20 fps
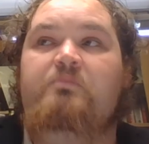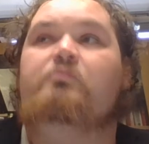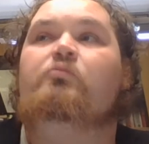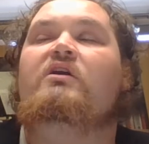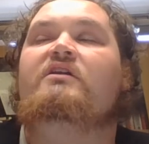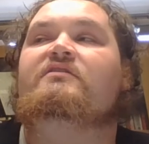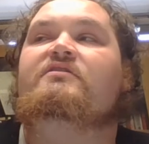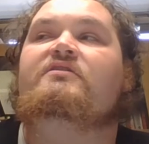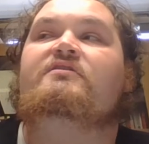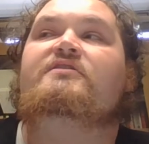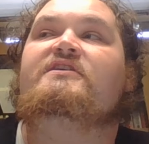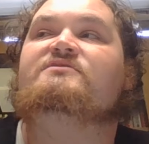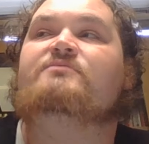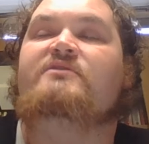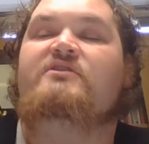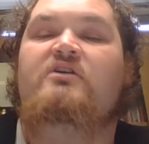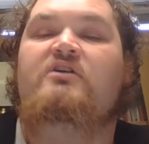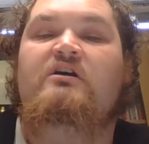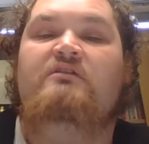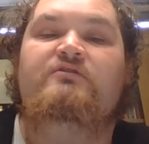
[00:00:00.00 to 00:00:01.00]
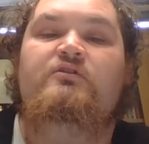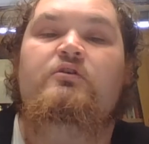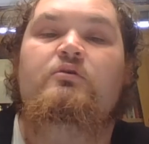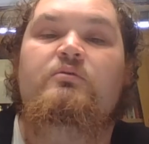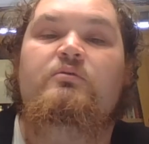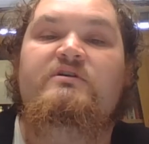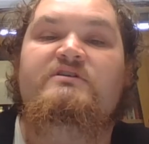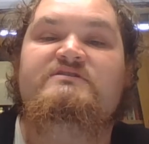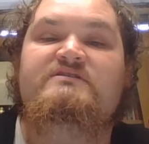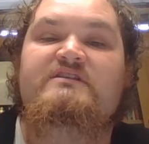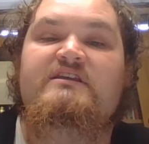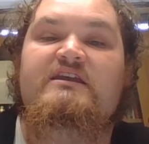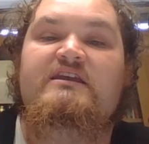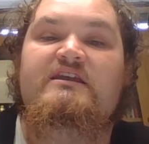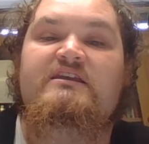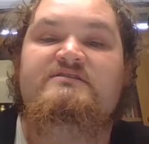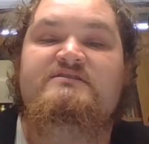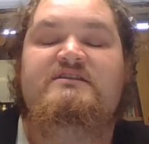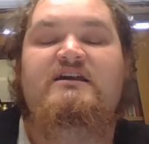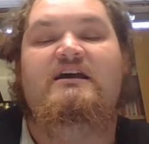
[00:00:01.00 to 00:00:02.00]
one of the things we had gone for was
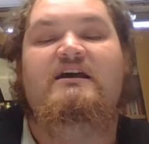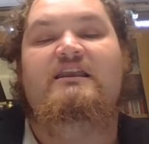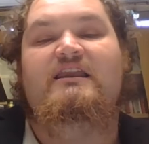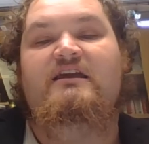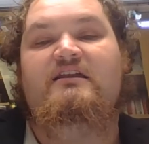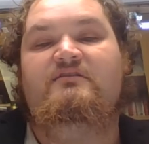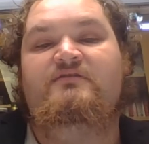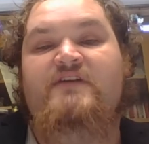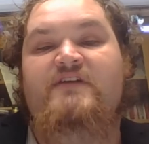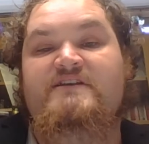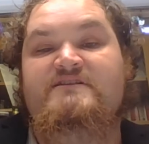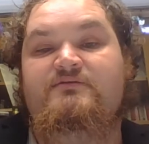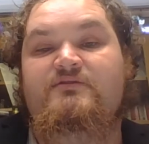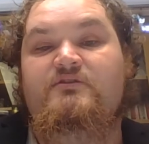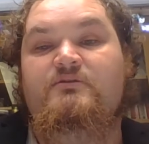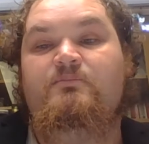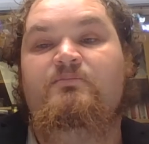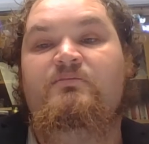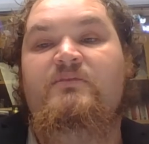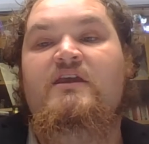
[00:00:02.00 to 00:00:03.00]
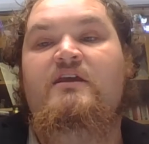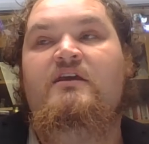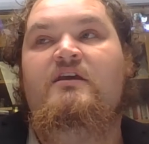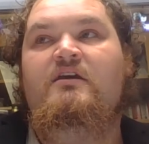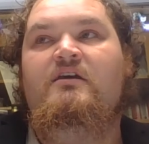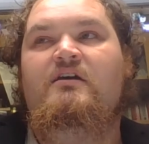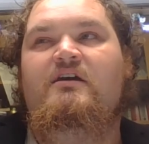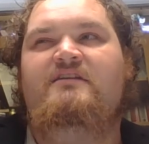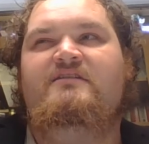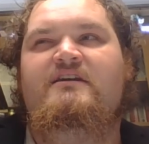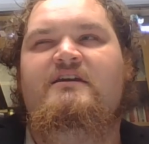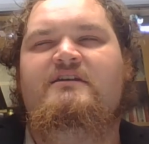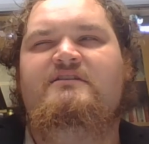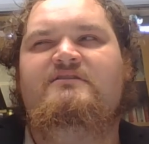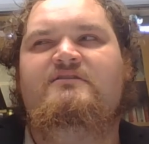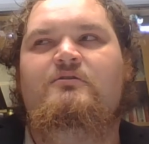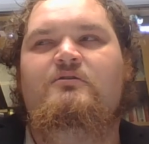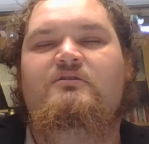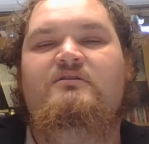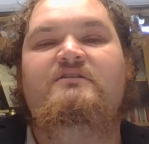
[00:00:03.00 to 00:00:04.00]
the Starlight Festival, I think
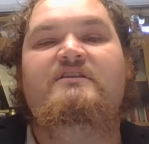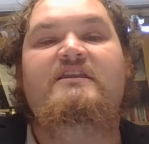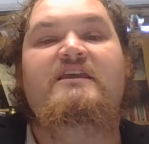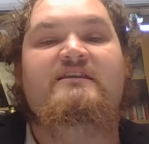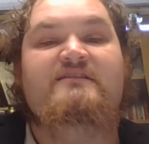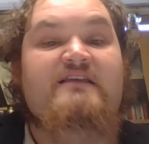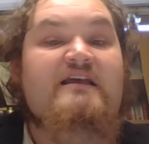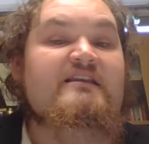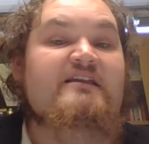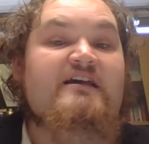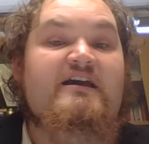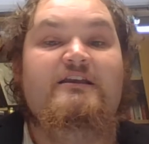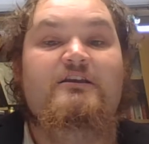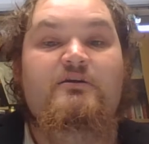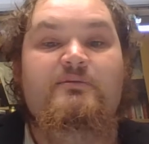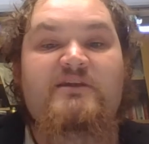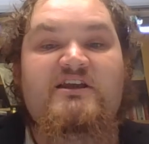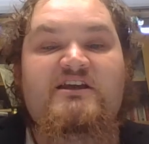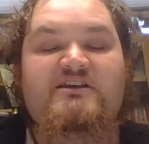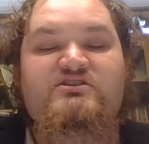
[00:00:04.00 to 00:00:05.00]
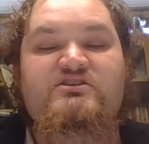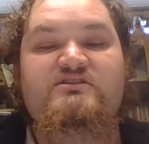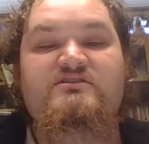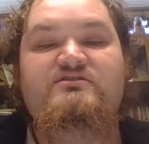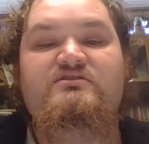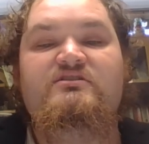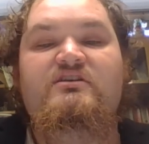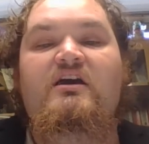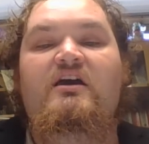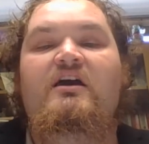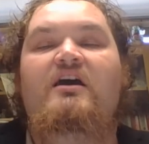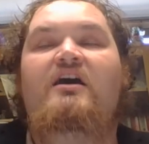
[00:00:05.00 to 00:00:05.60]
it's called, the Sendai Illuminations.